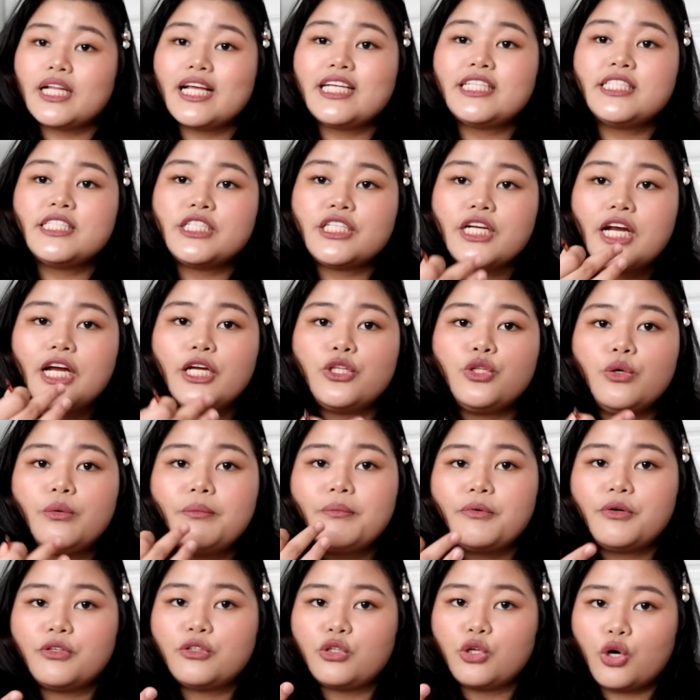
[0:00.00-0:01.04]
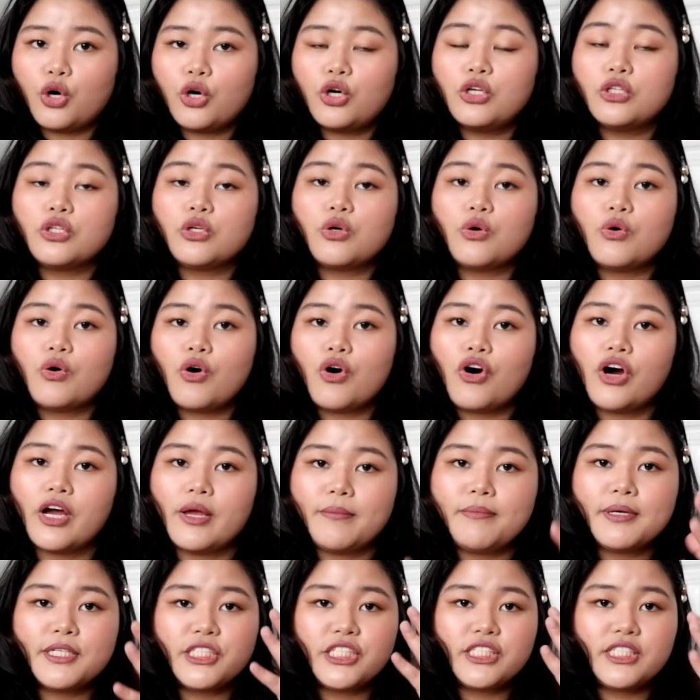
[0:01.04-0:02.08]
Let's try to put on kung
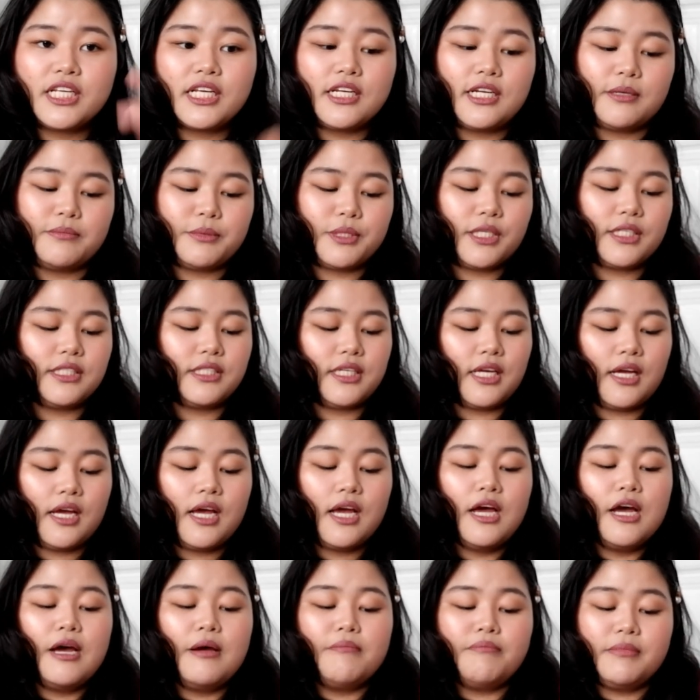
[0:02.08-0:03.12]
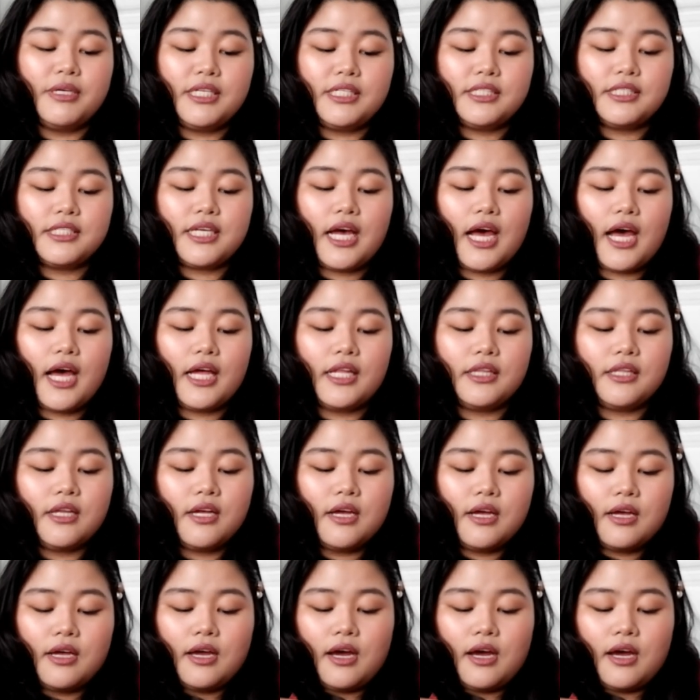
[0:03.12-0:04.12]
okay ba siya sa lips kasi minsan,